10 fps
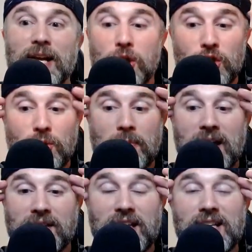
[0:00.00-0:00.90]
You
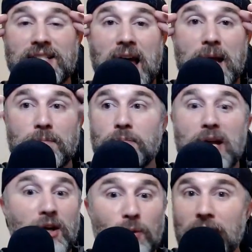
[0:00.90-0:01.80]
make this a
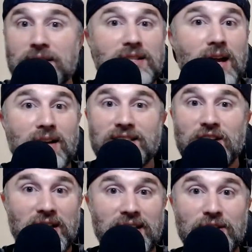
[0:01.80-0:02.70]
big Red
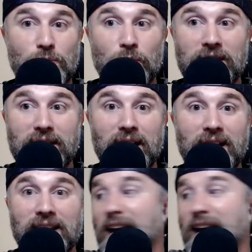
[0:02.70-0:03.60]
Sox-Yankees weekend